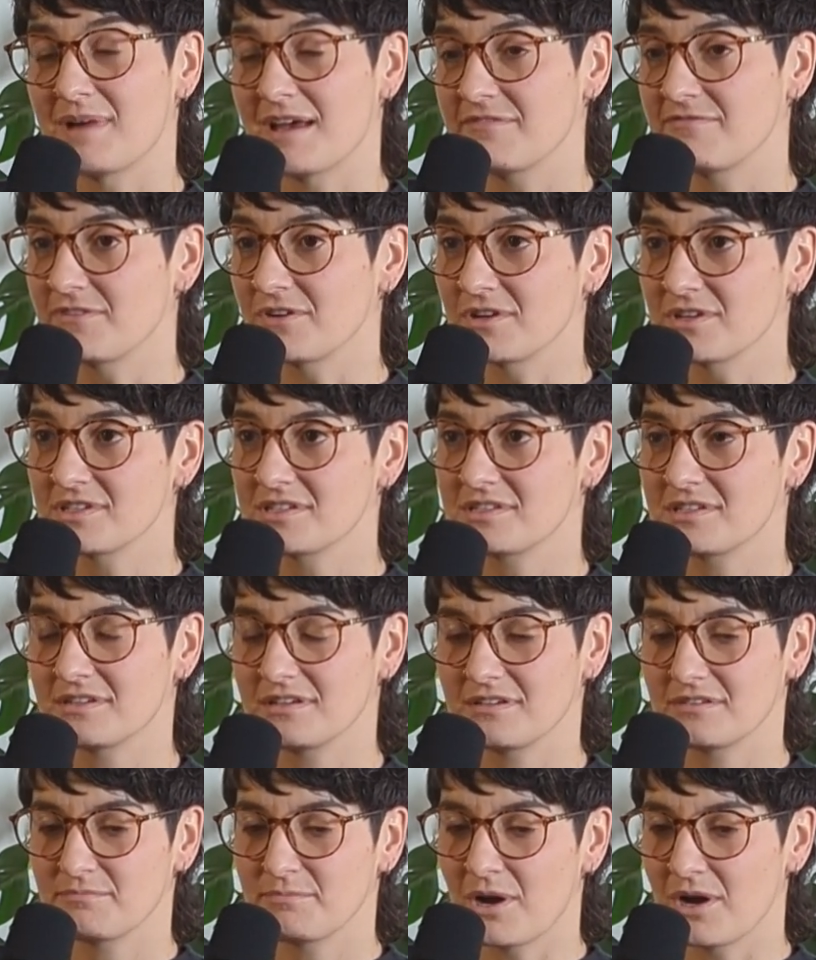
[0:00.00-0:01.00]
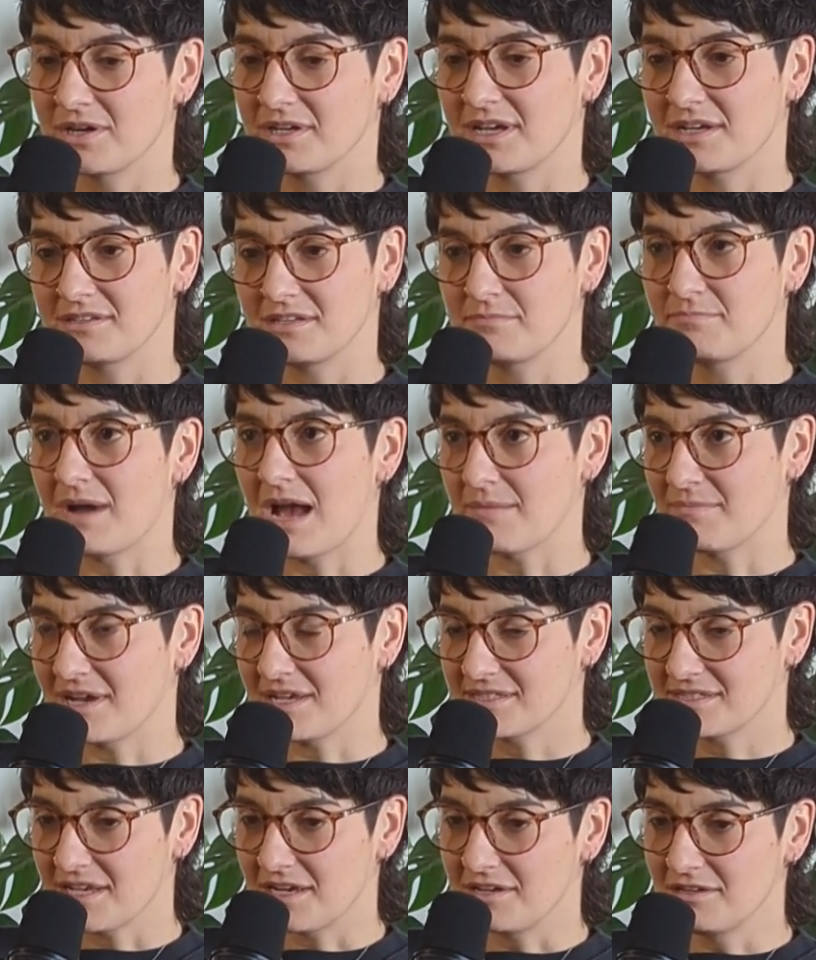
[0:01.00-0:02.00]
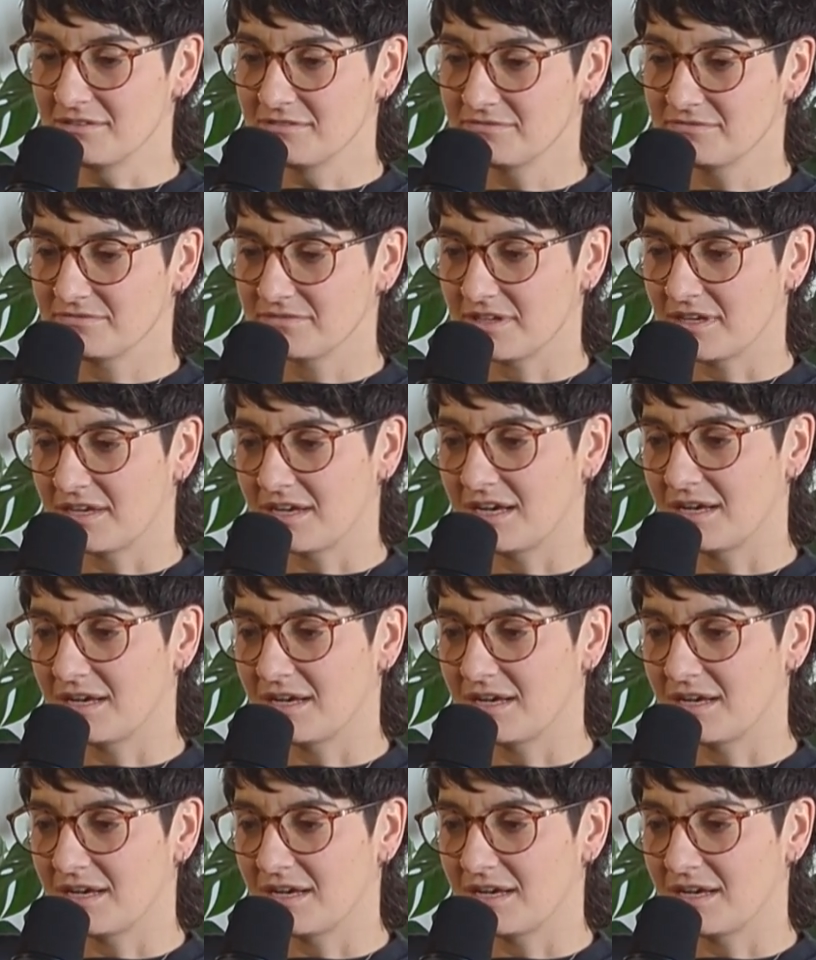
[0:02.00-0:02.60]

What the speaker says: my first party I did by myself,